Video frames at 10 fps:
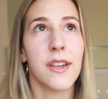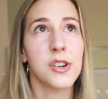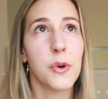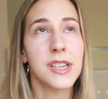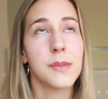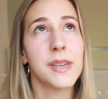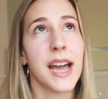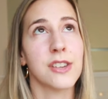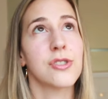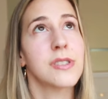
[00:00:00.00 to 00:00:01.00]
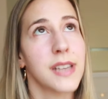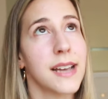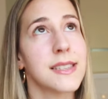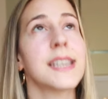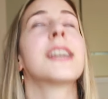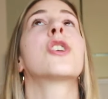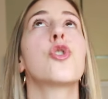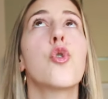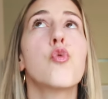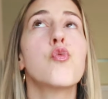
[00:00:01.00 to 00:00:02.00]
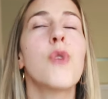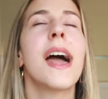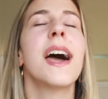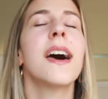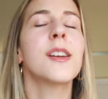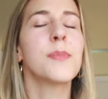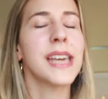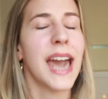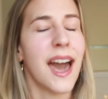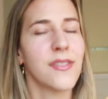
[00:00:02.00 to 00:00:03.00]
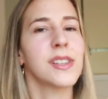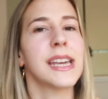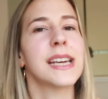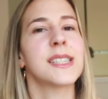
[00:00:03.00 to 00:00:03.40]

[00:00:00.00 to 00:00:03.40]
that are going to be exercised incredibly heavily,